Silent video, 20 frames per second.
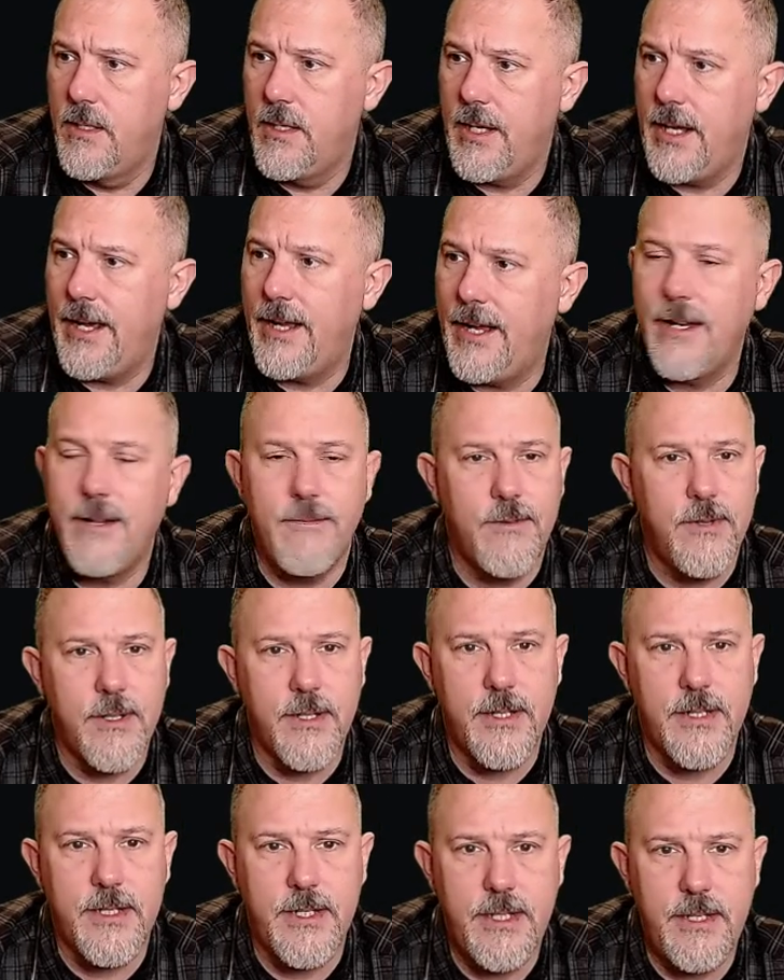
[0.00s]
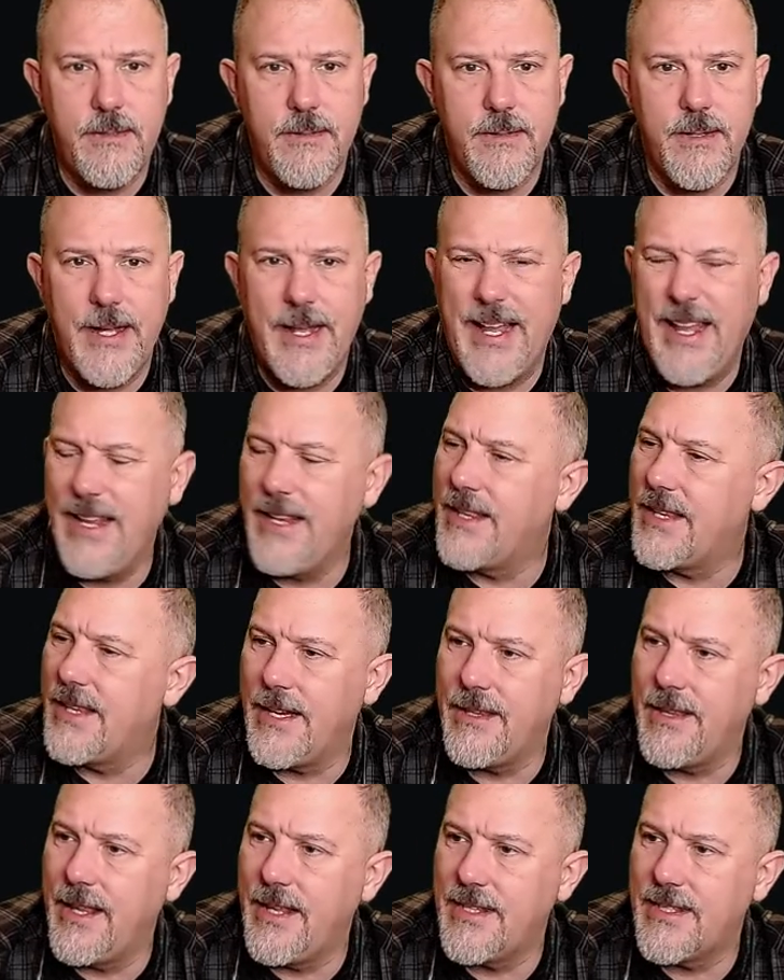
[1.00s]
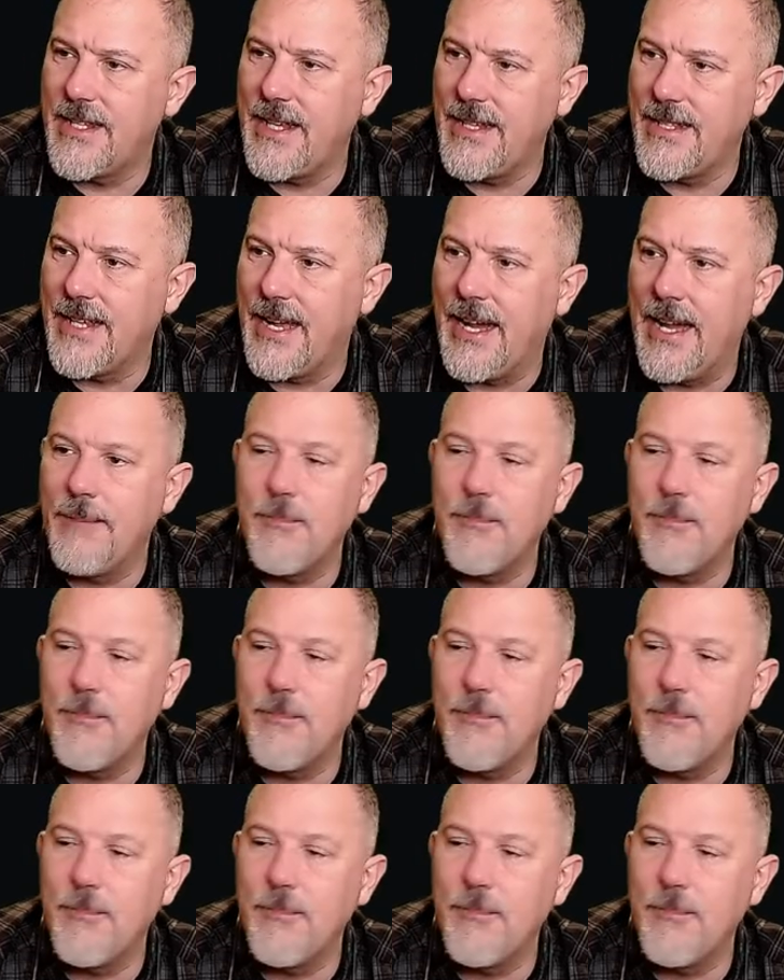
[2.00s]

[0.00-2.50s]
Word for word: And look, see, I hate that. They say time